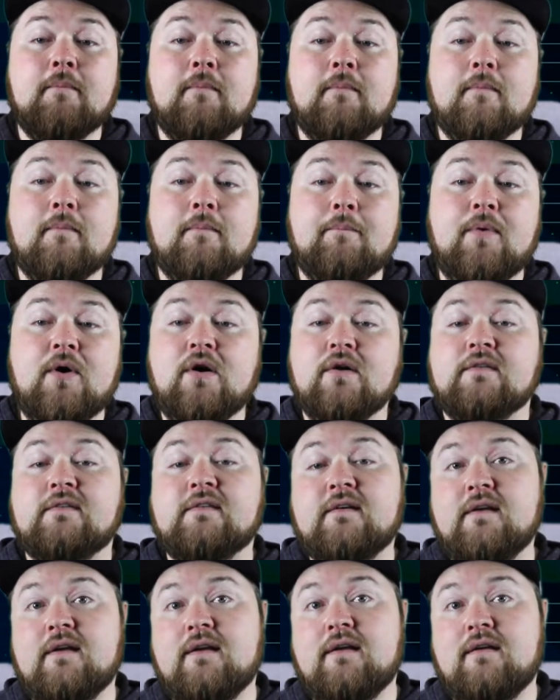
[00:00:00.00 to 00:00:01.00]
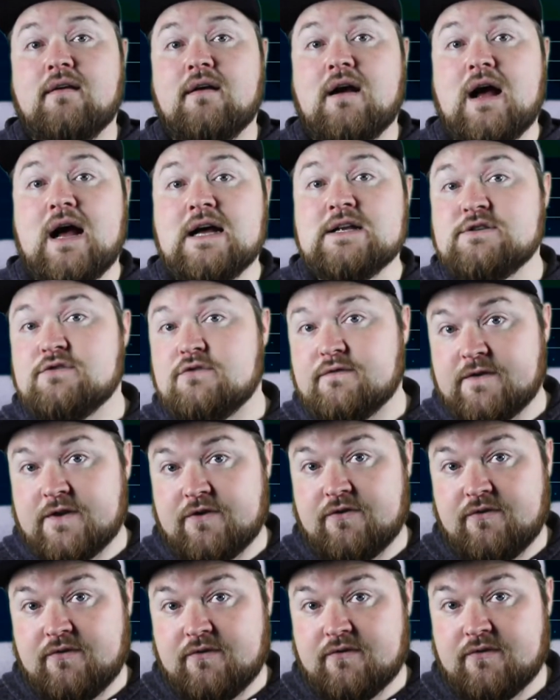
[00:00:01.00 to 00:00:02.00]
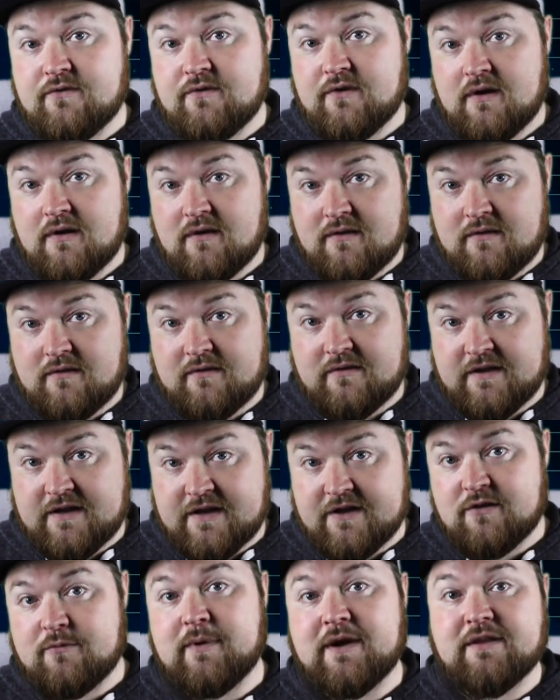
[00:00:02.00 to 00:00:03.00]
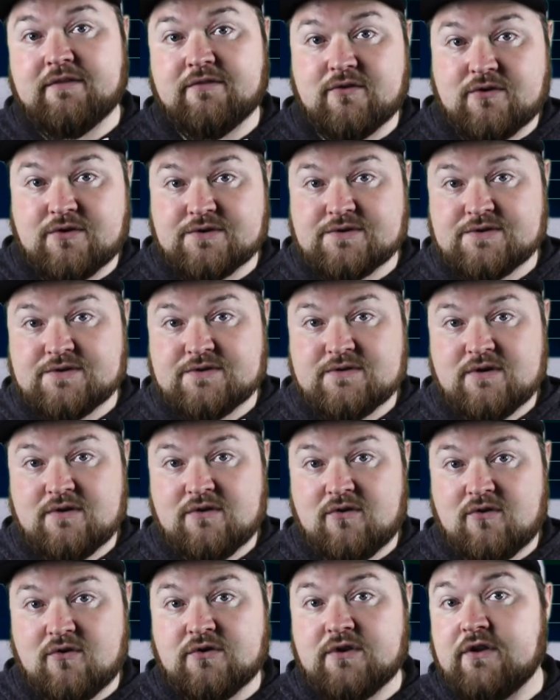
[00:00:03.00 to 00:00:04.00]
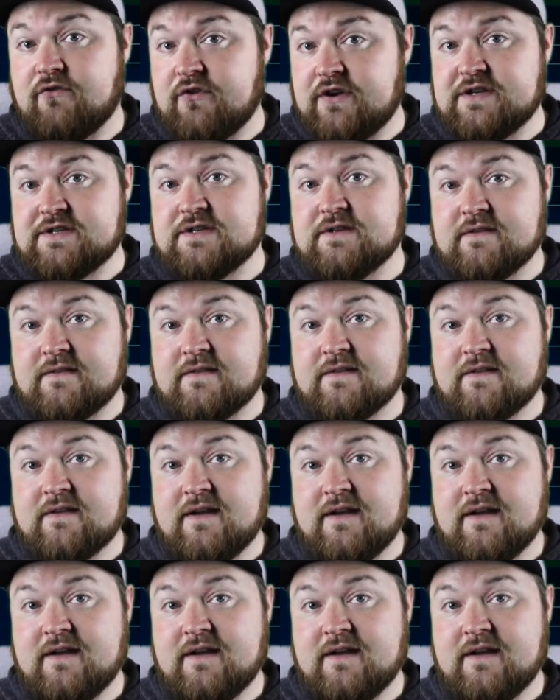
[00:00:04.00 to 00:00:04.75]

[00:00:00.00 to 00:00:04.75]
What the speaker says: But as of now, here are my thoughts on the recent